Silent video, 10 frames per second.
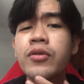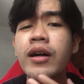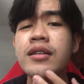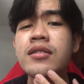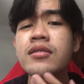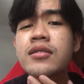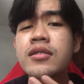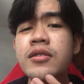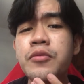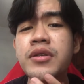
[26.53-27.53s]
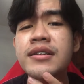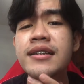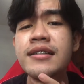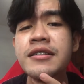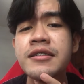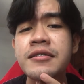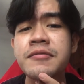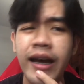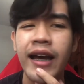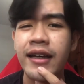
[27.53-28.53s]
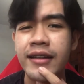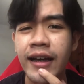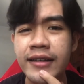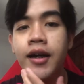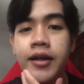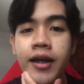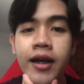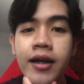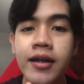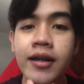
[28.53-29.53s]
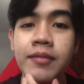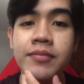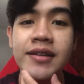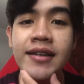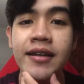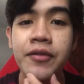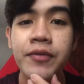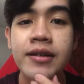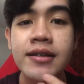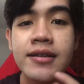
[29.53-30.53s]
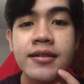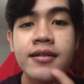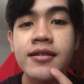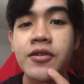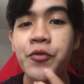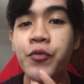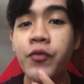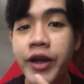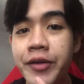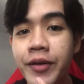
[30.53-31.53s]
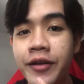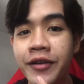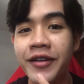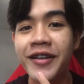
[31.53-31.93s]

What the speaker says: do I still want this? Nah. Yeah, I'm standing with this. This look way better.